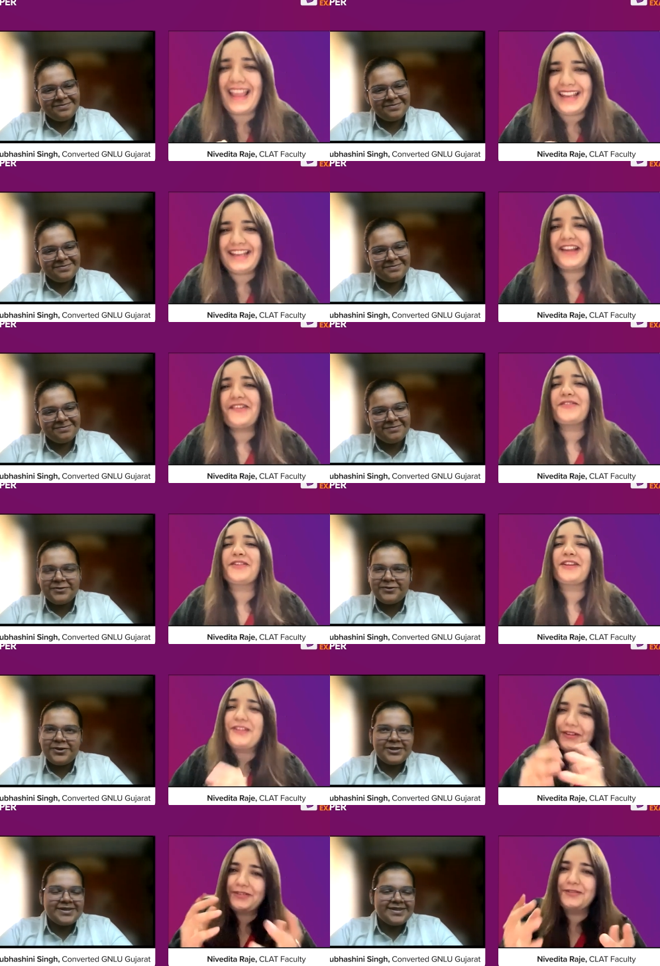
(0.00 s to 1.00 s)
Speaker 1: Anyhow, you
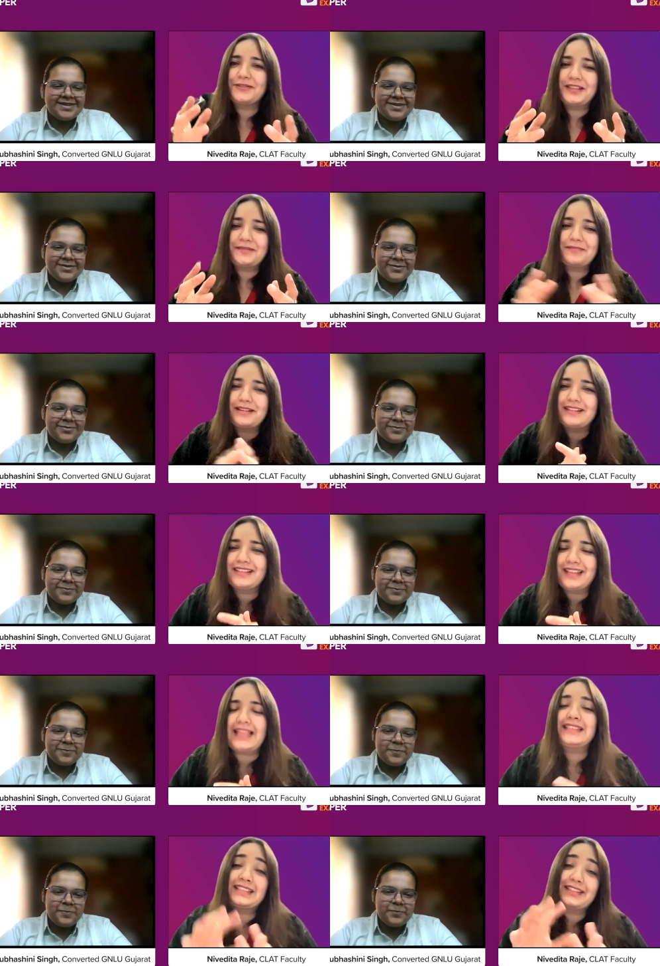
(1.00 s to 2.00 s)
cannot do them, but
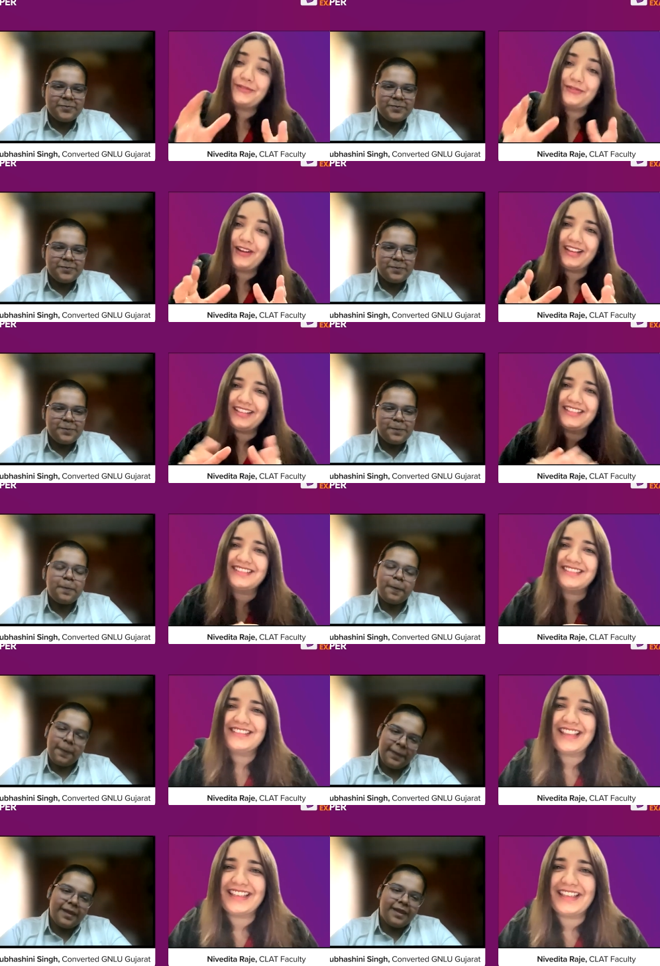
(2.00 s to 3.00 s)
it's fun
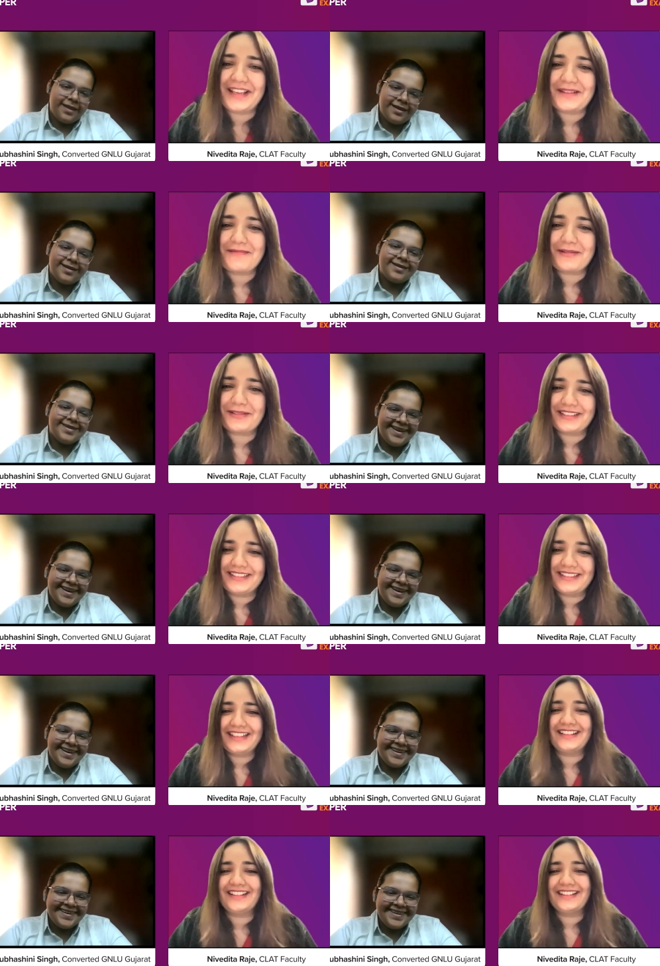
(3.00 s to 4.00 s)
thinking about it.
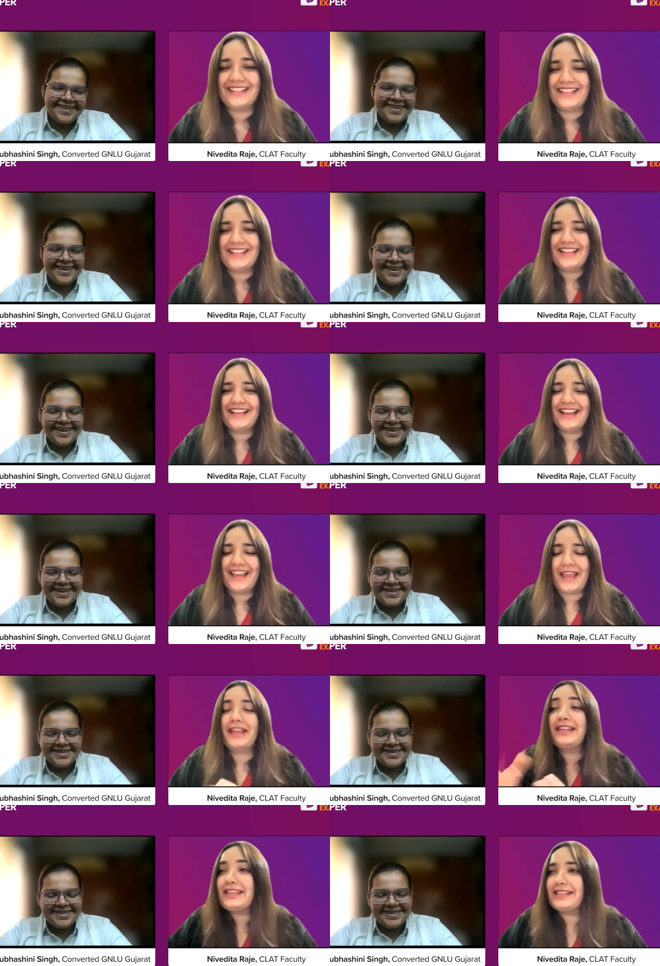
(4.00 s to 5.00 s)
Mm-hmm.
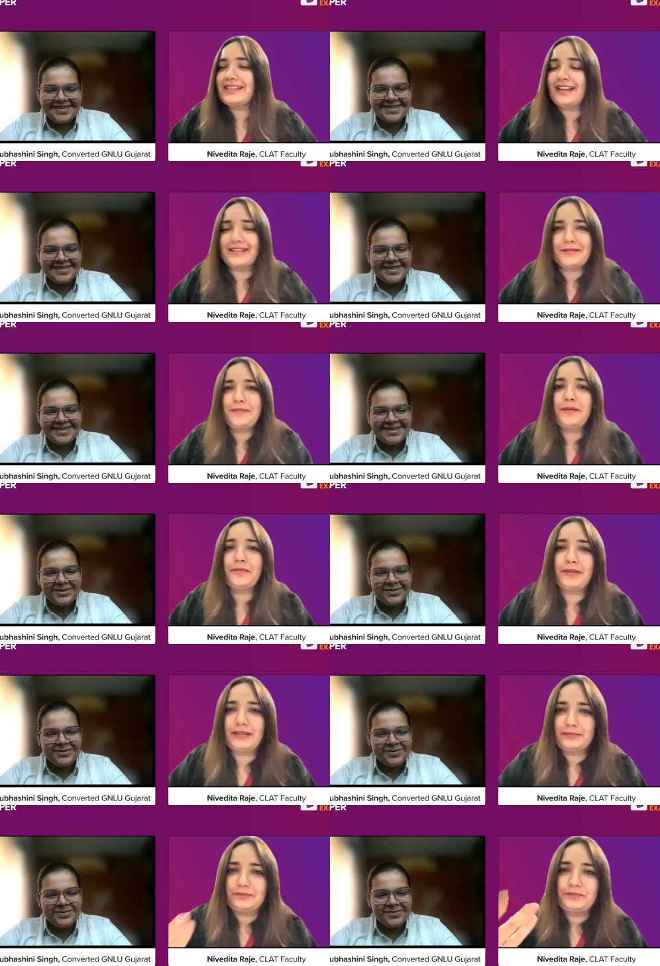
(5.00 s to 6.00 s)
At least other
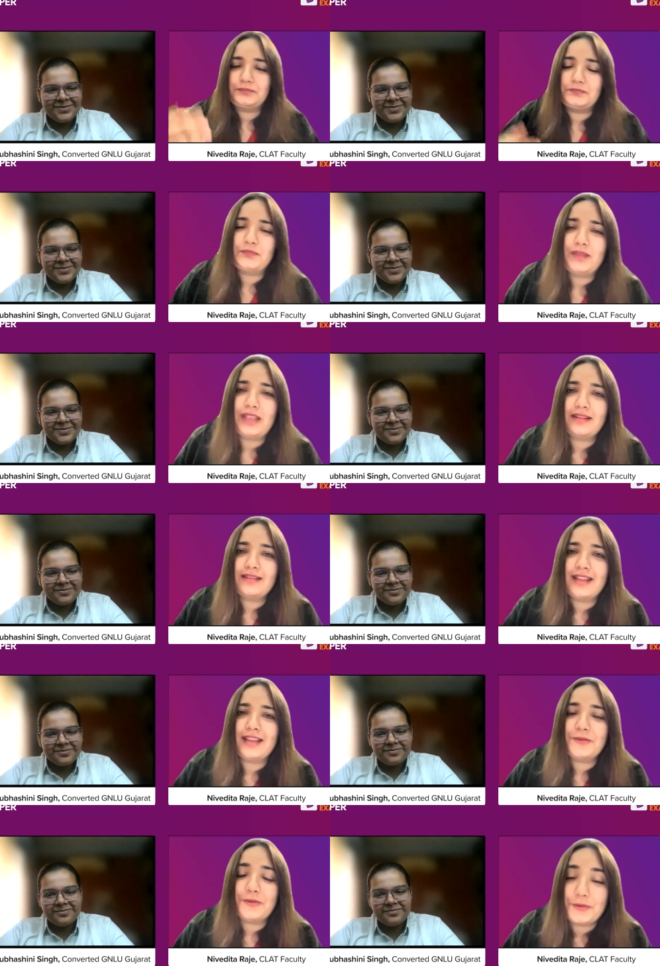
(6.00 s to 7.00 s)
people can
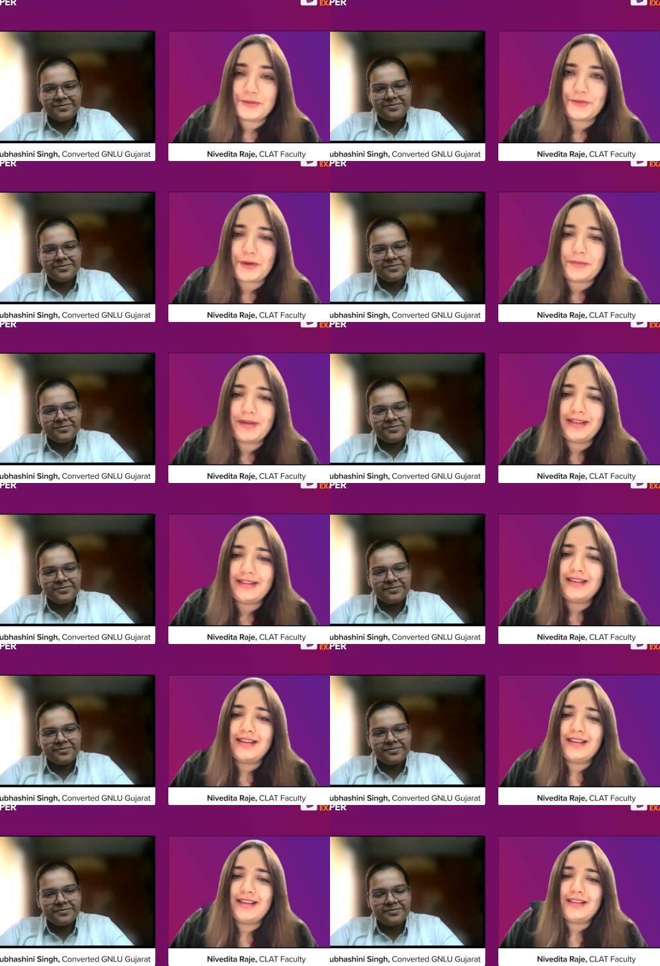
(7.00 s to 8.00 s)
take notes from it.
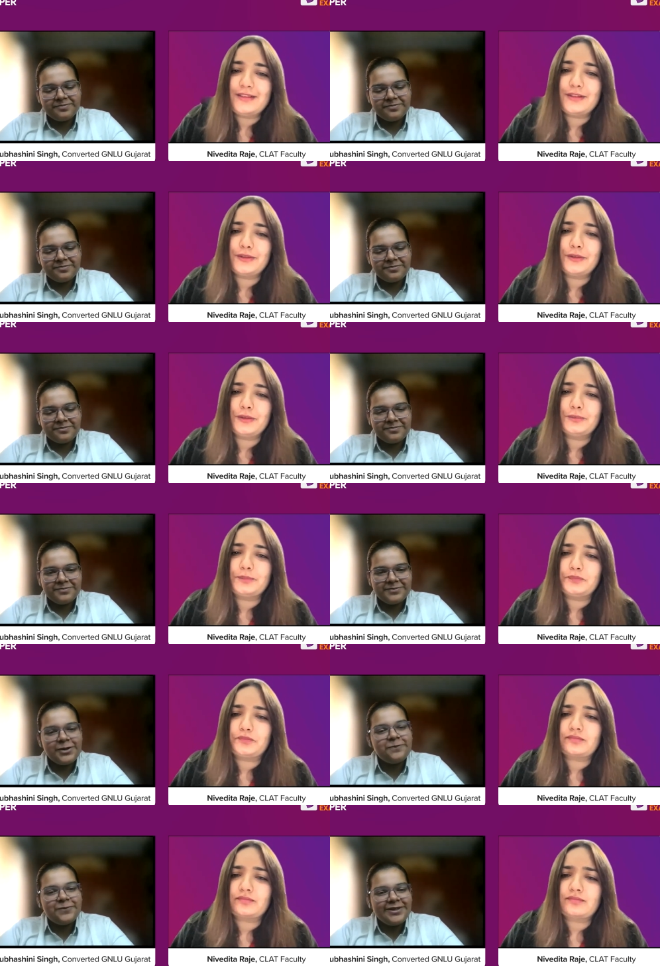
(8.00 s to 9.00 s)
So
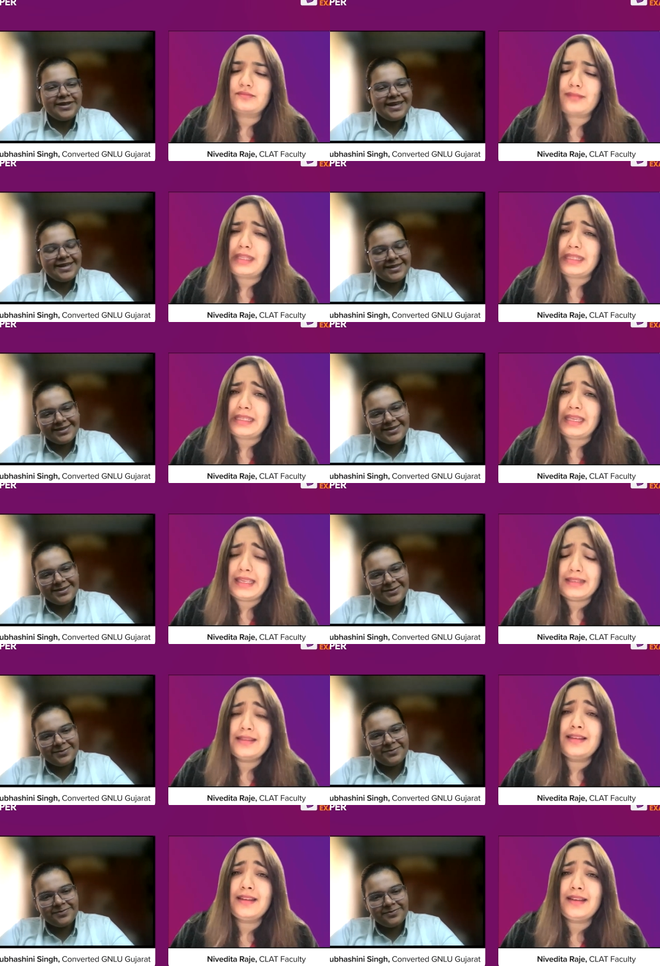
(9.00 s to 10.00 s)
okay.
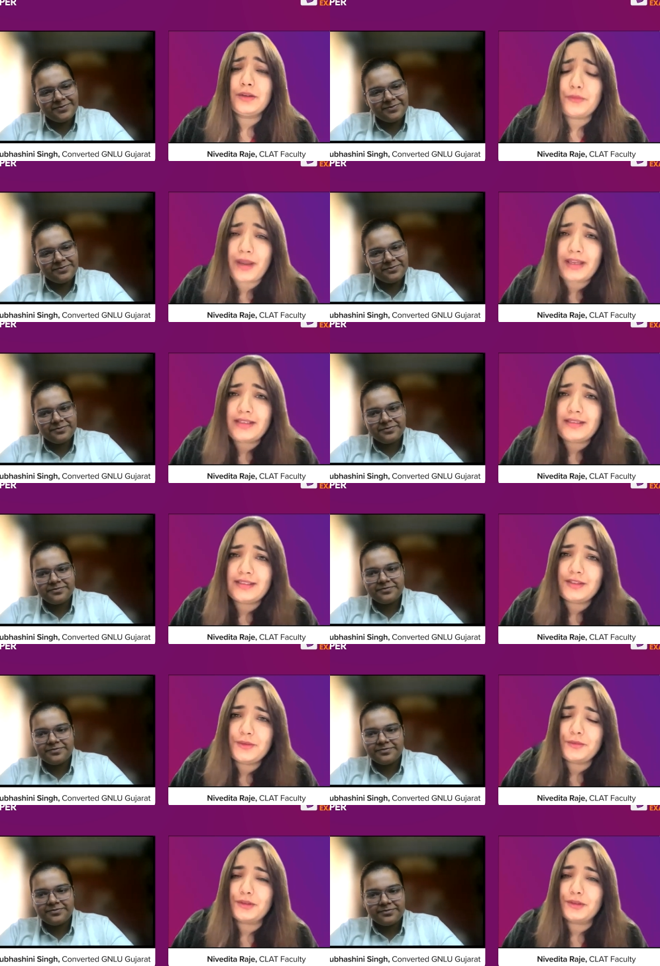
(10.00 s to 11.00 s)
Is there an advice
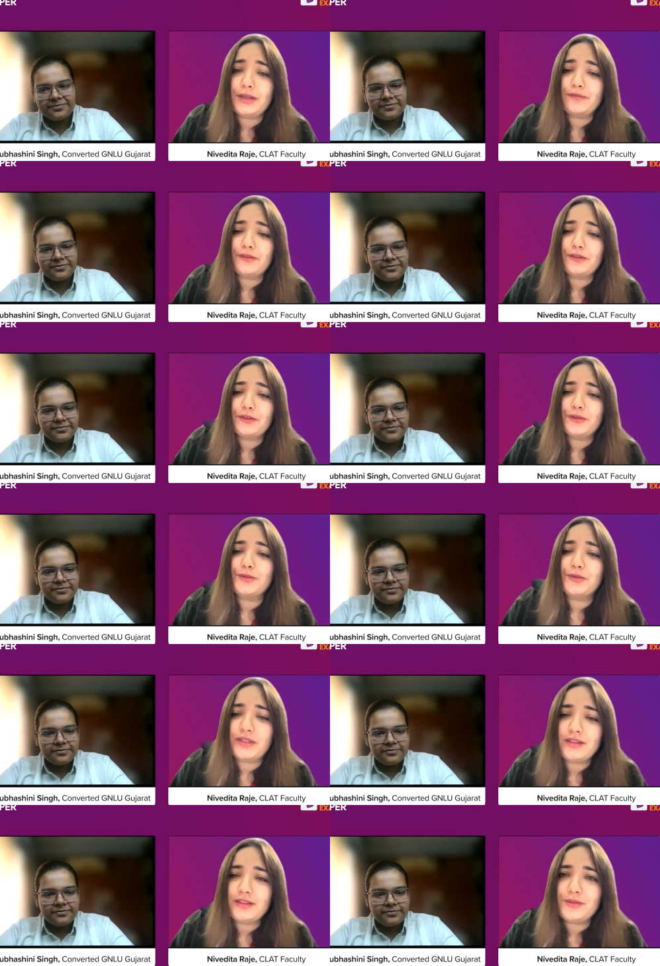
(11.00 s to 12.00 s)
that you would give to your
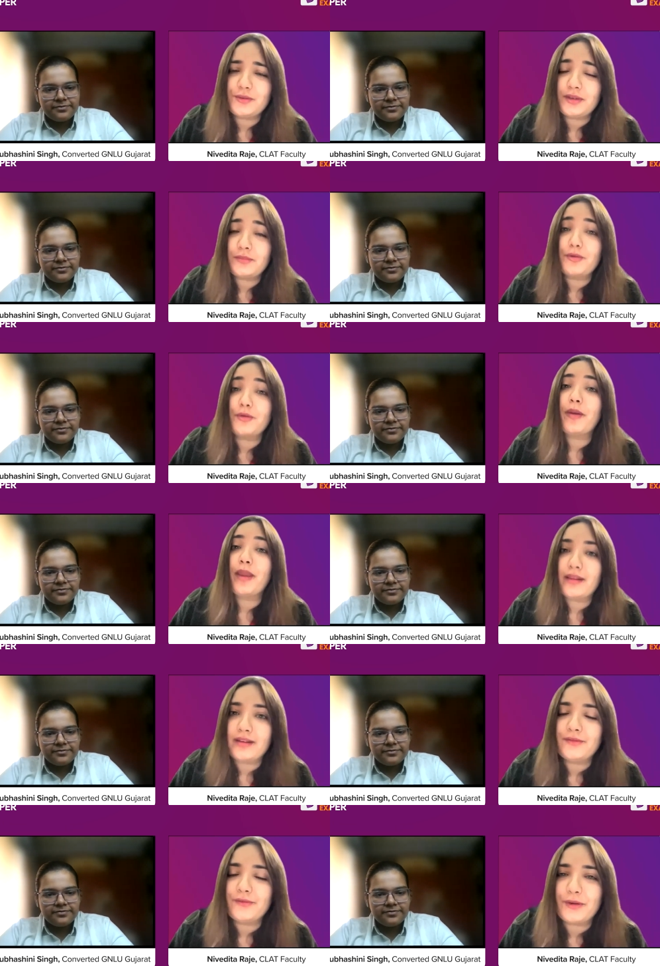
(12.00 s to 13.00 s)
juniors who are
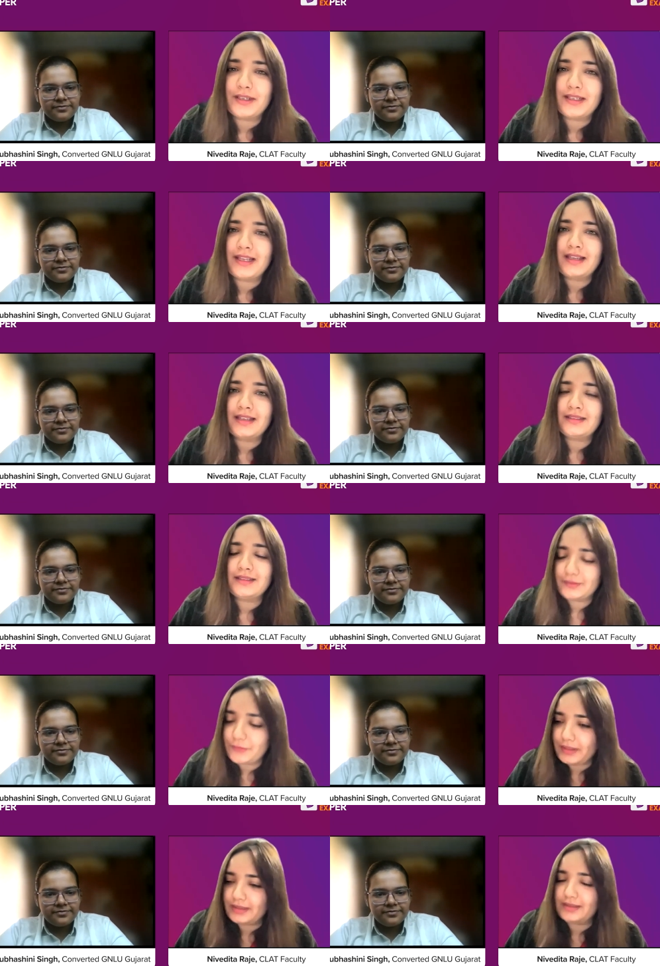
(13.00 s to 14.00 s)
preparing for CLAT
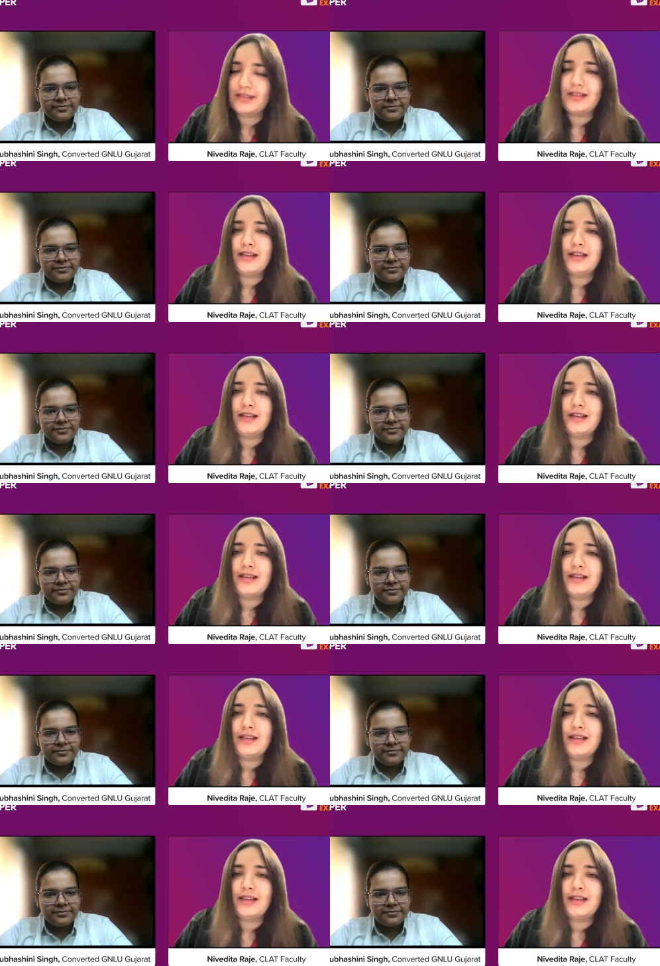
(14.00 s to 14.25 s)
with